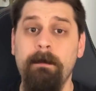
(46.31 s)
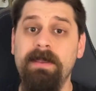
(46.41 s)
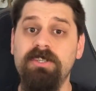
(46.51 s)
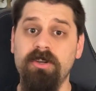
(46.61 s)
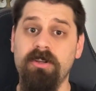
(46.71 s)

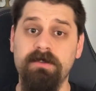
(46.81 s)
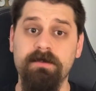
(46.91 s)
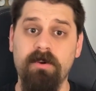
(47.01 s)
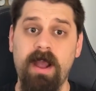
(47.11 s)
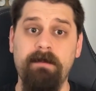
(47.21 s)
be sure to
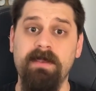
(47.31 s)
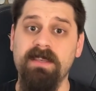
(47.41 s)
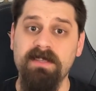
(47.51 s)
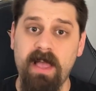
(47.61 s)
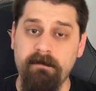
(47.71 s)
subscribe
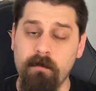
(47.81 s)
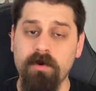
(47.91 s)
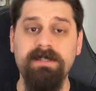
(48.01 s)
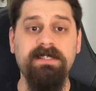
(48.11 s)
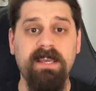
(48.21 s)
because I'll have more
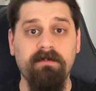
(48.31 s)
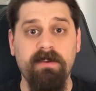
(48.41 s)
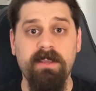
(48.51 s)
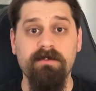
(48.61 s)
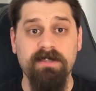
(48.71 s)
detailed
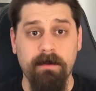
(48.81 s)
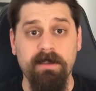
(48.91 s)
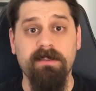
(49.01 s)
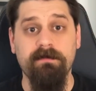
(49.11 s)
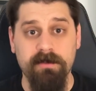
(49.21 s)
videos coming
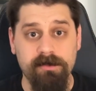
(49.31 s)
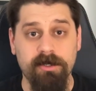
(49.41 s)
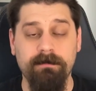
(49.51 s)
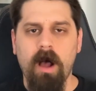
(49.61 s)
in the future.